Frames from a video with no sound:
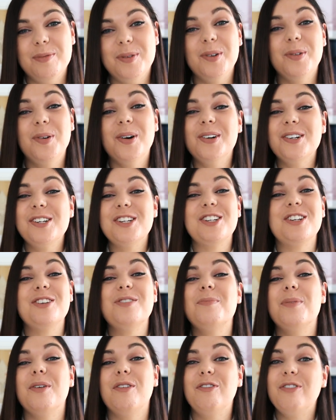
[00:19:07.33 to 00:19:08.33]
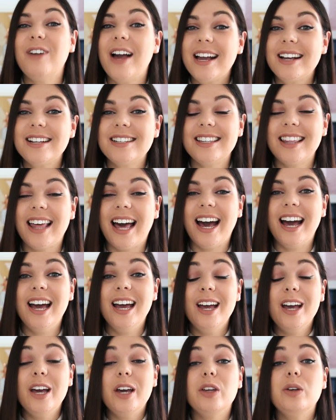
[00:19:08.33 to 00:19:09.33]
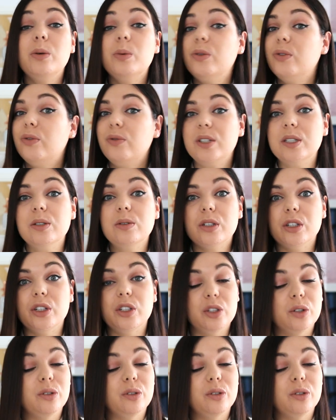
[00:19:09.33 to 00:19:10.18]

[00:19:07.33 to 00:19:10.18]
But once you perfect that, you will feel good.